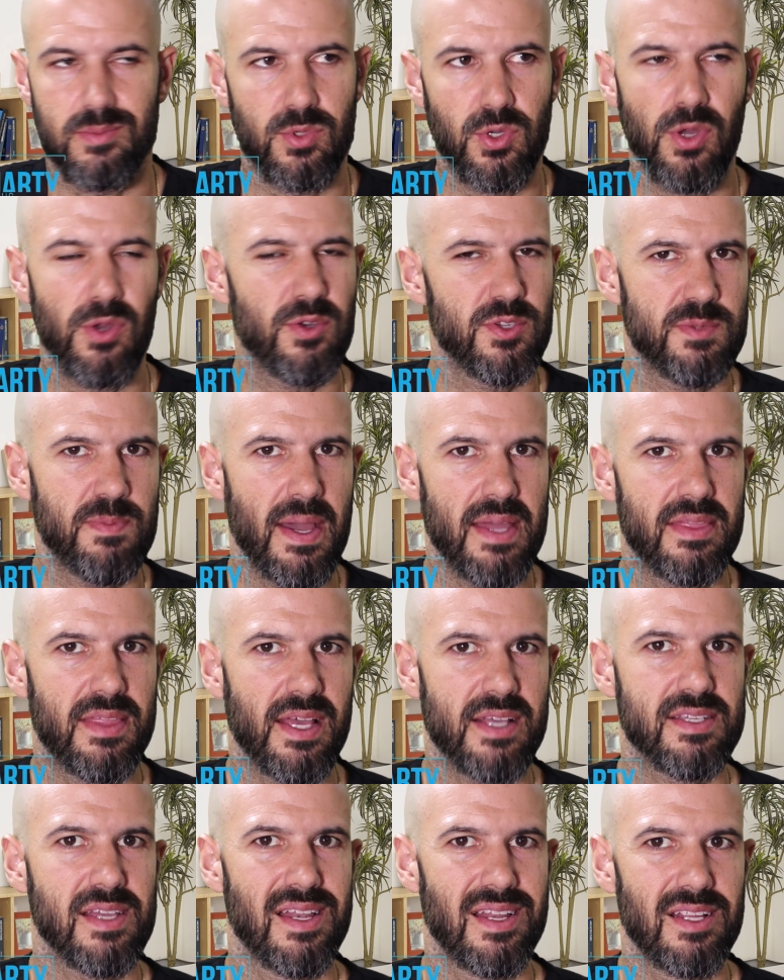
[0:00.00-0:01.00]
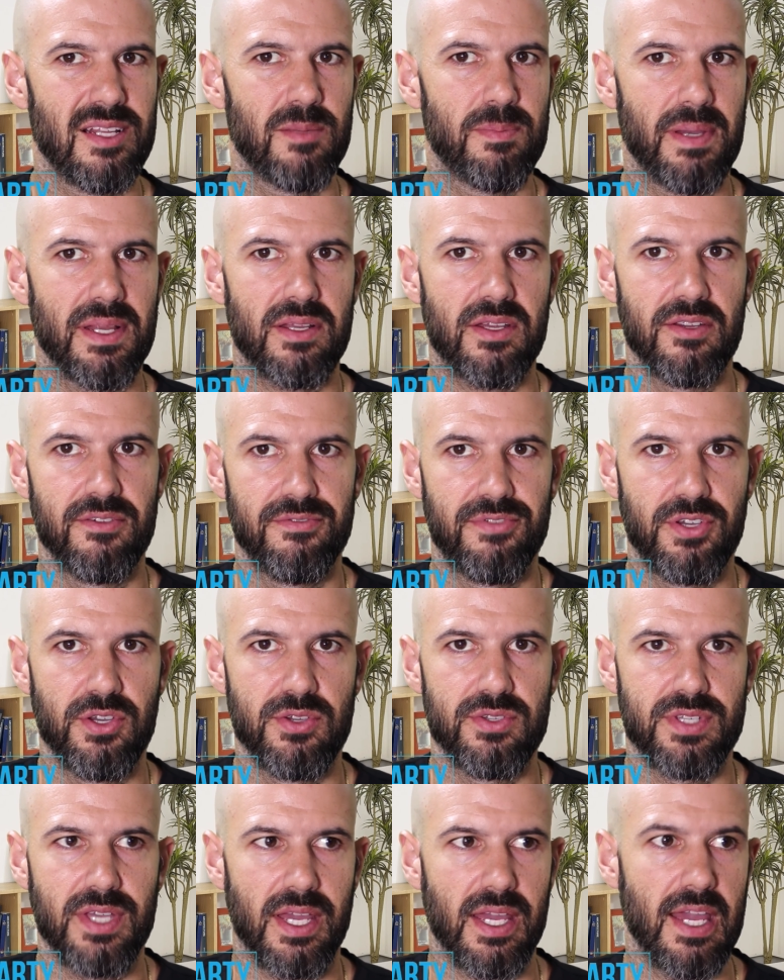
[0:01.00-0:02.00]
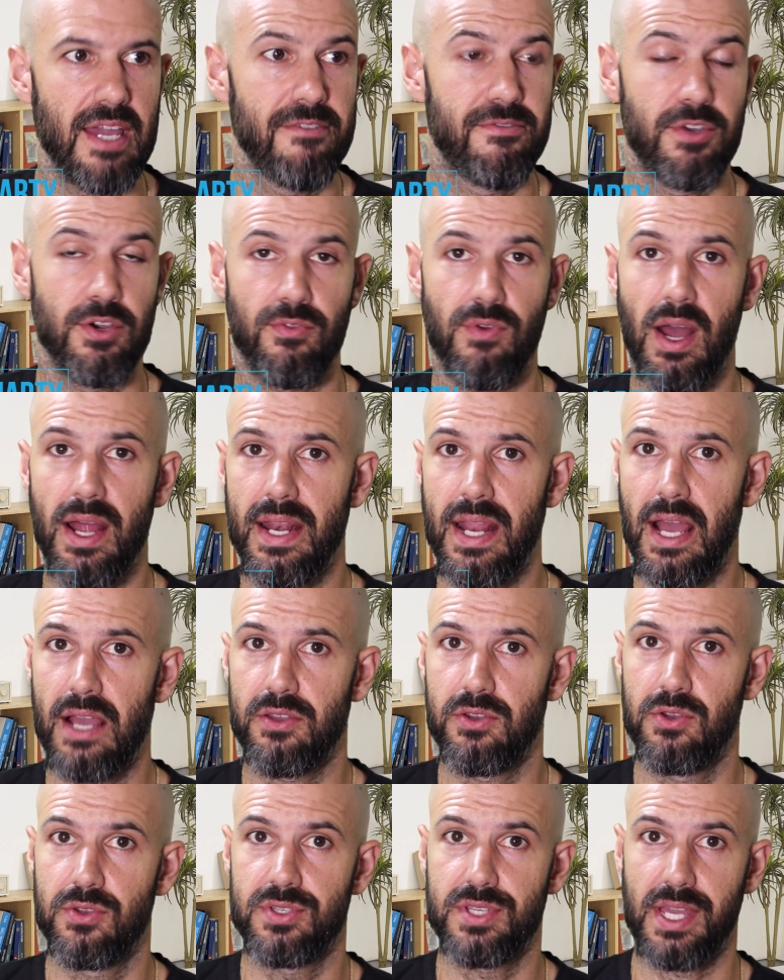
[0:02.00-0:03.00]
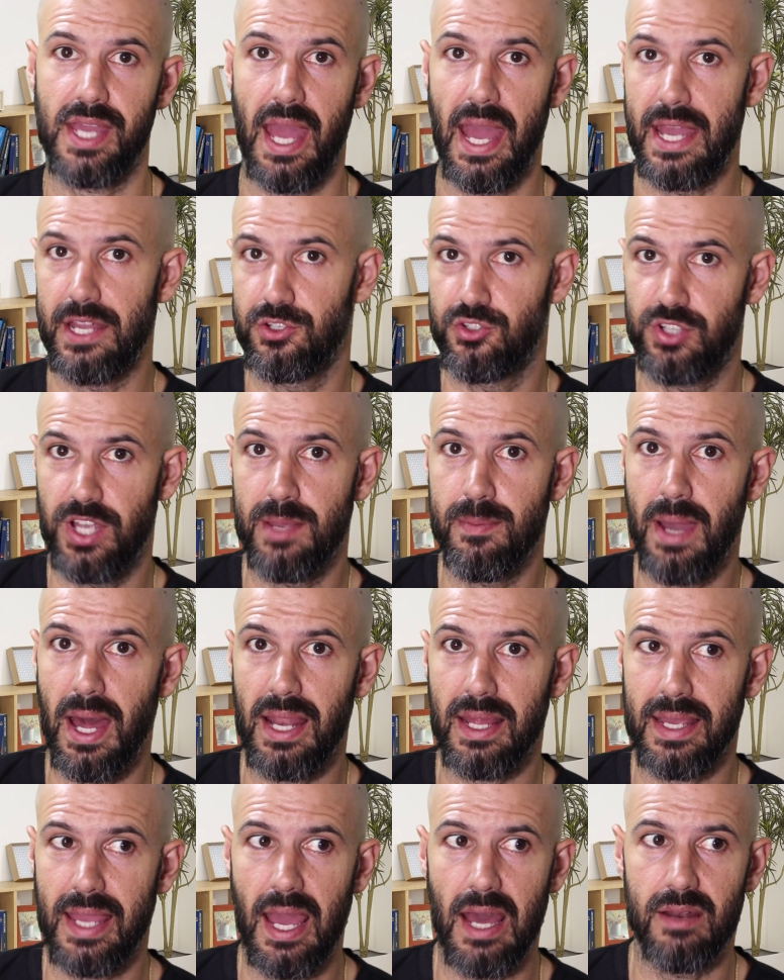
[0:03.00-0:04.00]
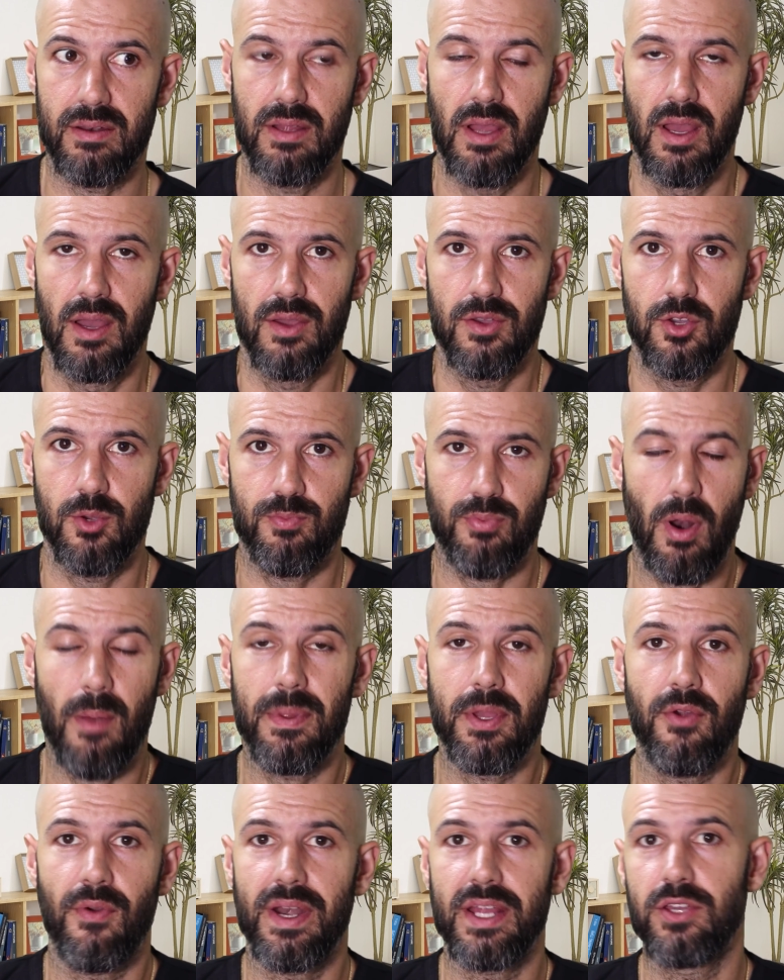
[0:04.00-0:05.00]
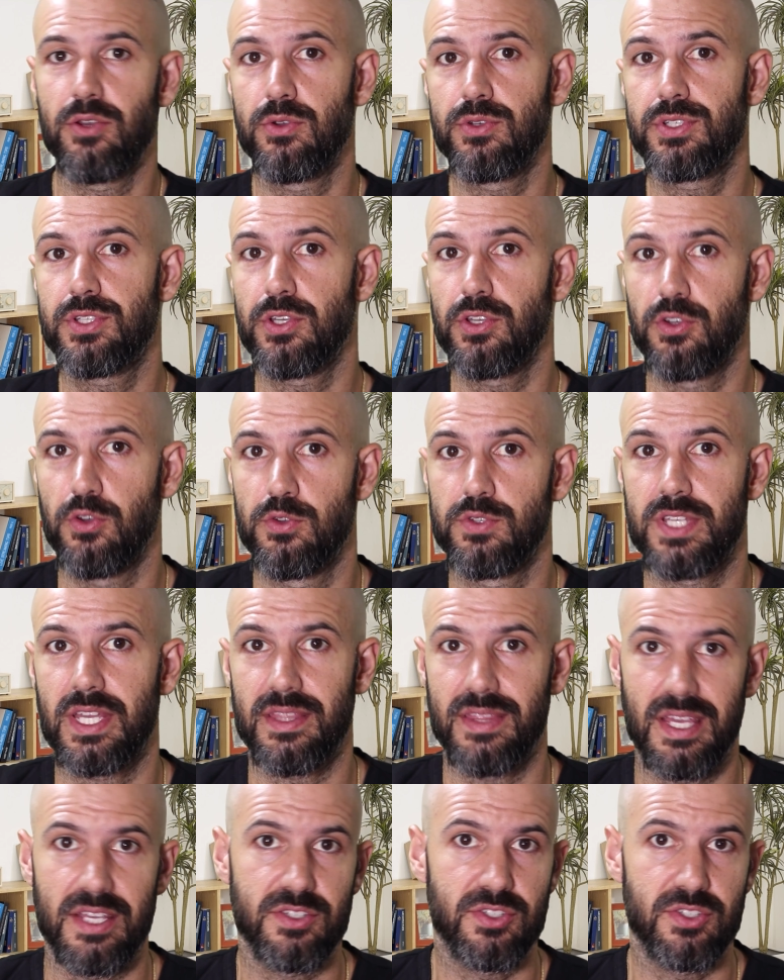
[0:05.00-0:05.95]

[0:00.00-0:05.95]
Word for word: Google's made things a little bit confusing if you're right now using a Gmail account you're probably already used to using these